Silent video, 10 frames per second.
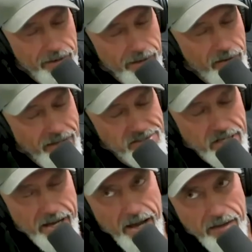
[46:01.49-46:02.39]
Now that's a
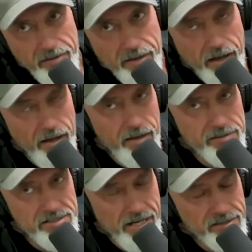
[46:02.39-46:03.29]
guy. Uh,
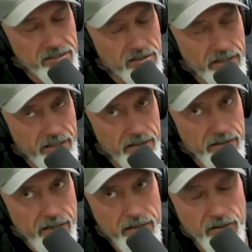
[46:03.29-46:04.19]
technically
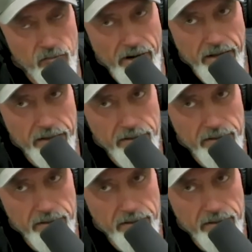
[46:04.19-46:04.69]
in the ring